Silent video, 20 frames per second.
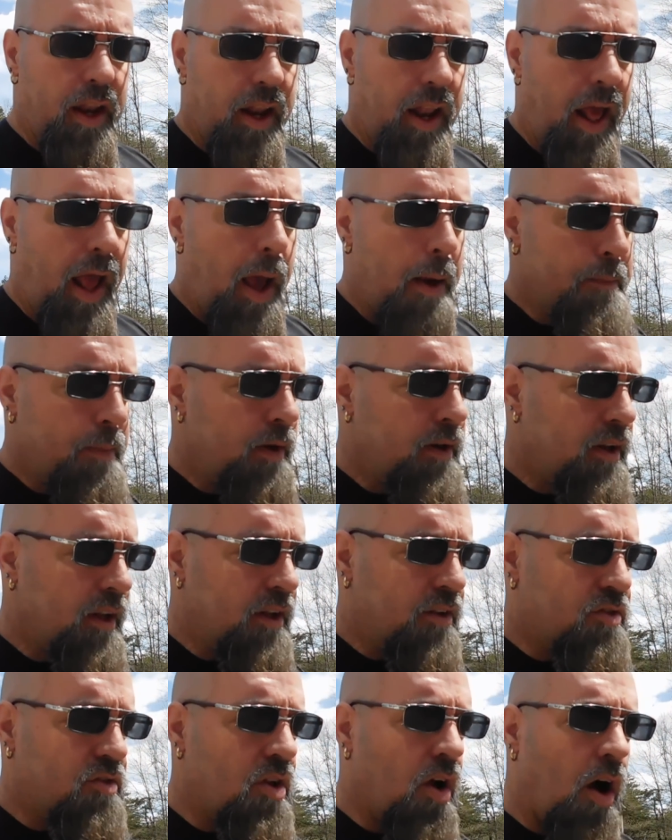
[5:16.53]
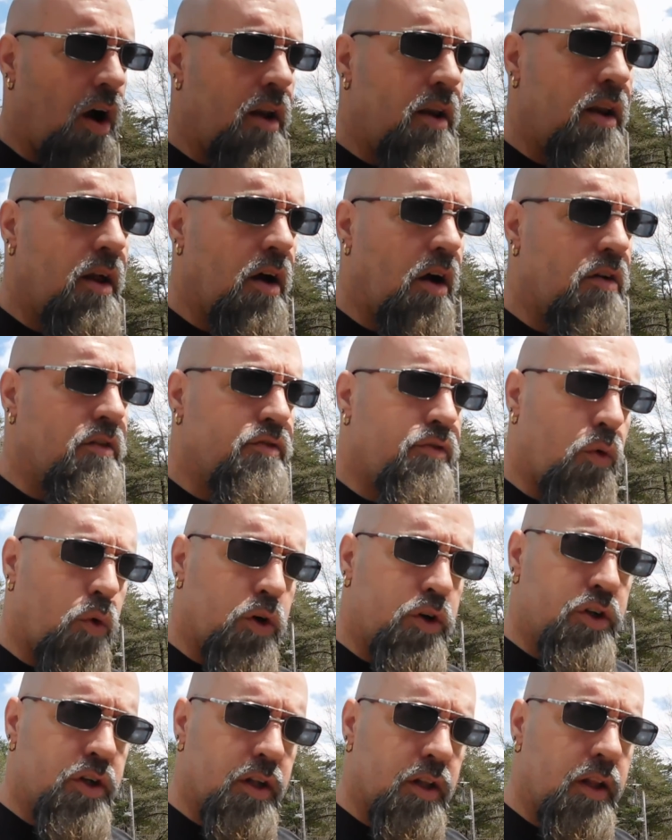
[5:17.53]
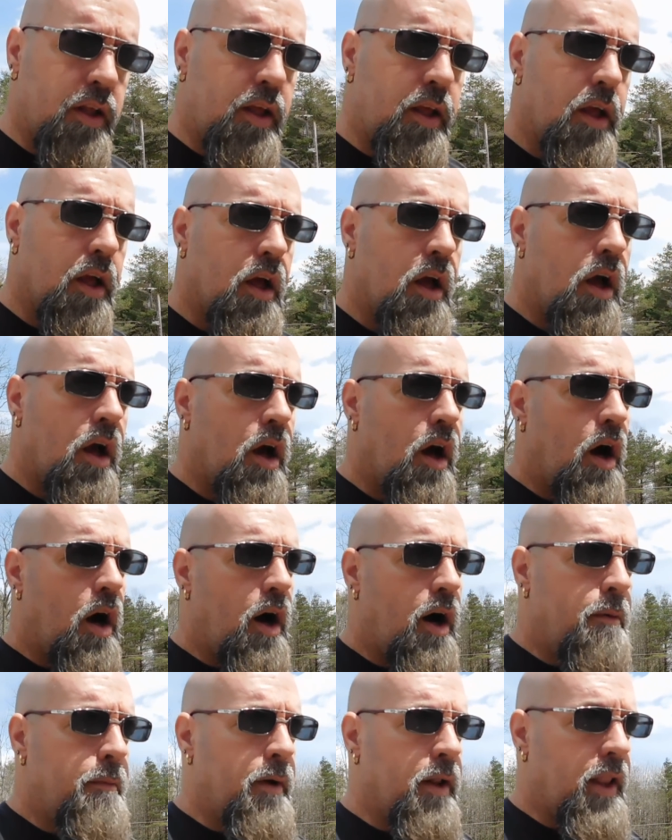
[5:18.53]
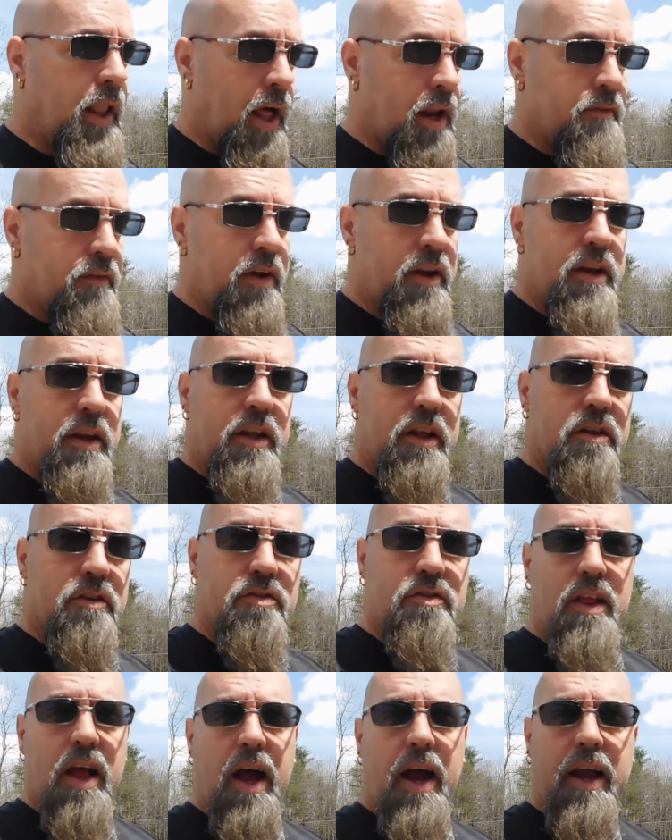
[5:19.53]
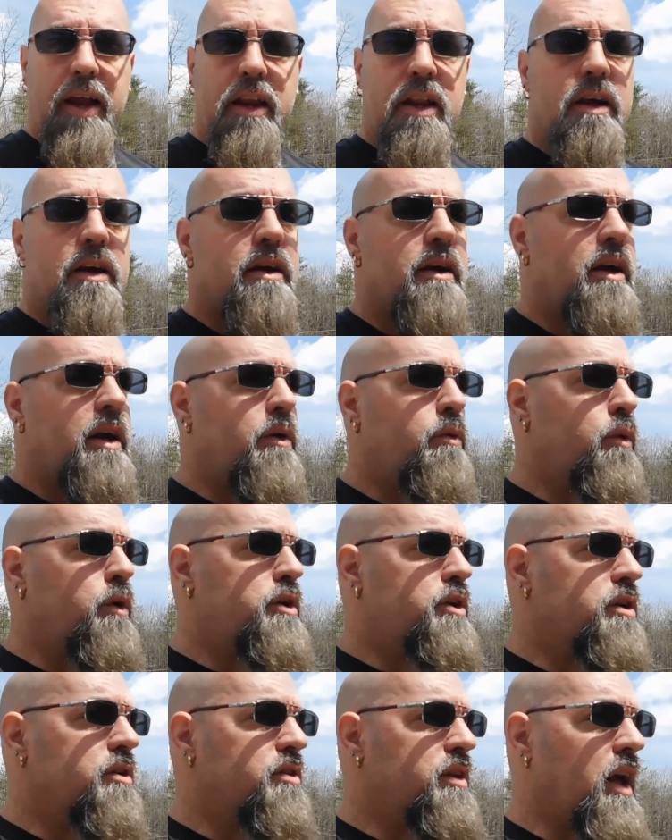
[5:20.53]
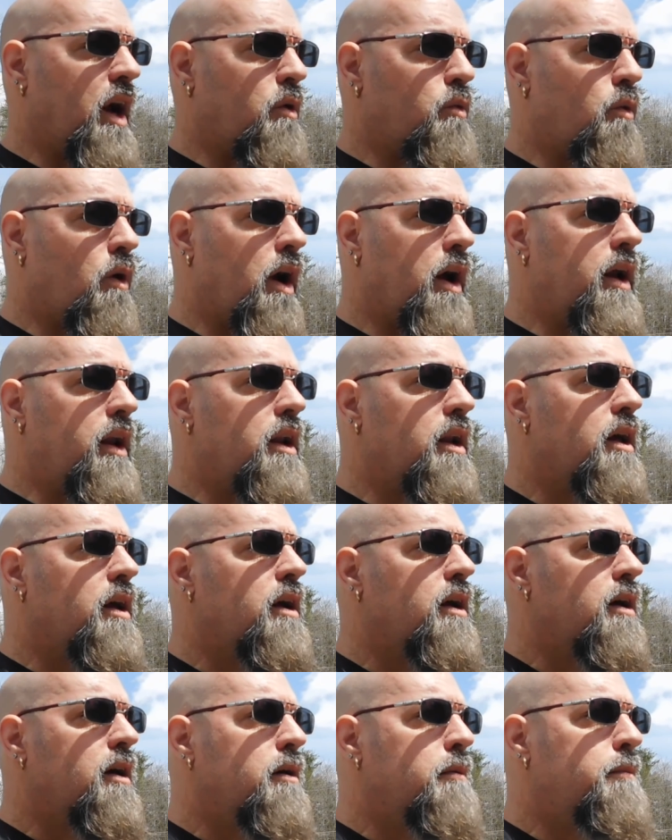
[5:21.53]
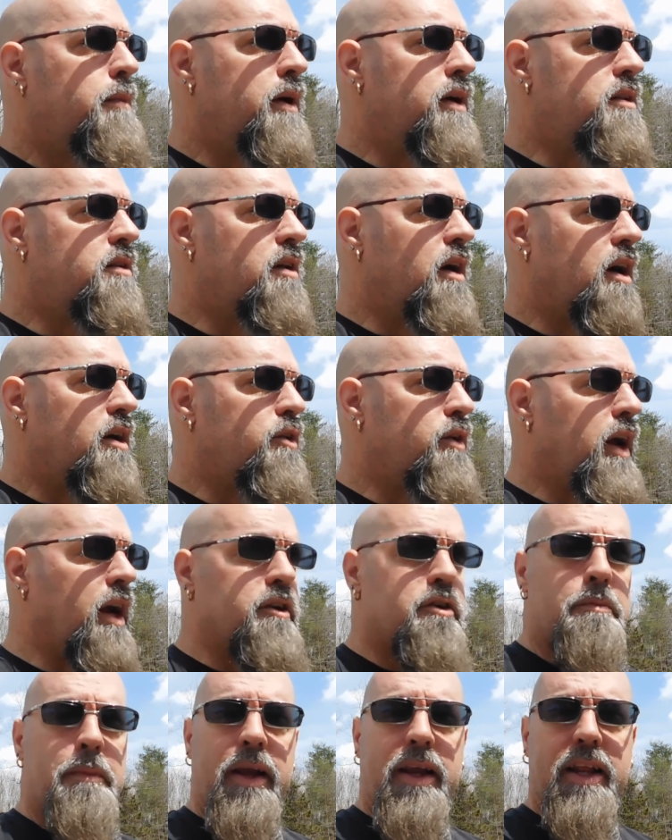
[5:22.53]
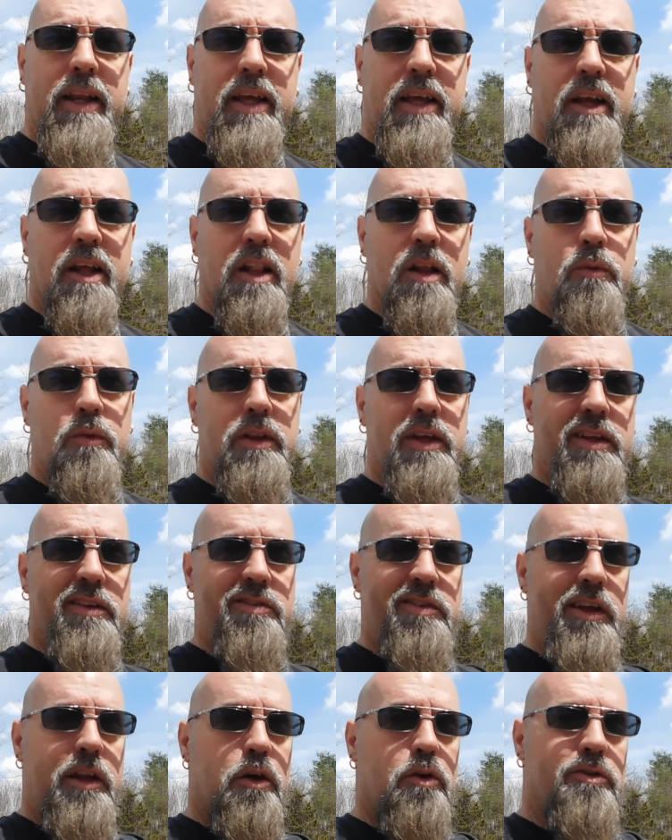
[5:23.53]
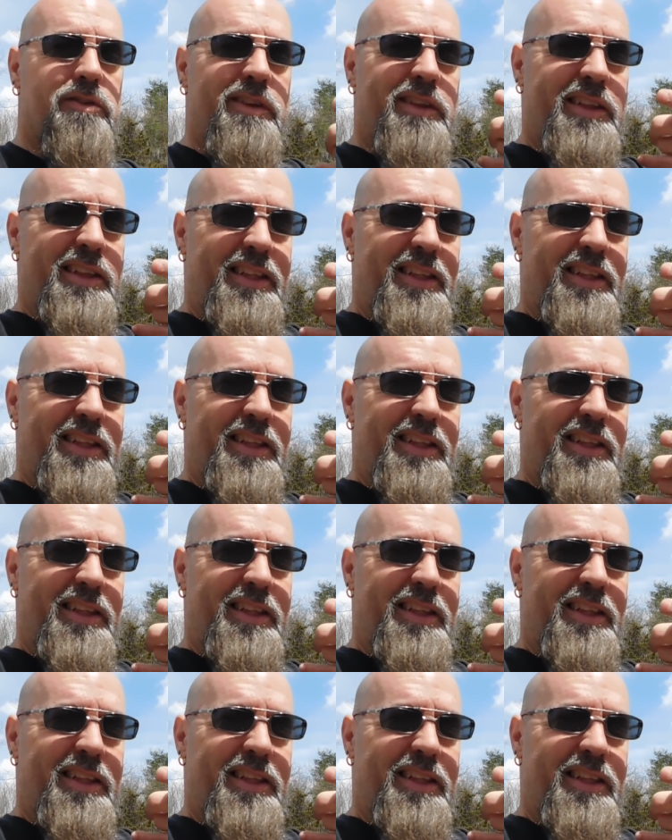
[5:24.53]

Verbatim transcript: It happened. It's done, unfortunately. Um, a lot of Indians died, which is not right. But uh, you guys are making a killing with the casinos.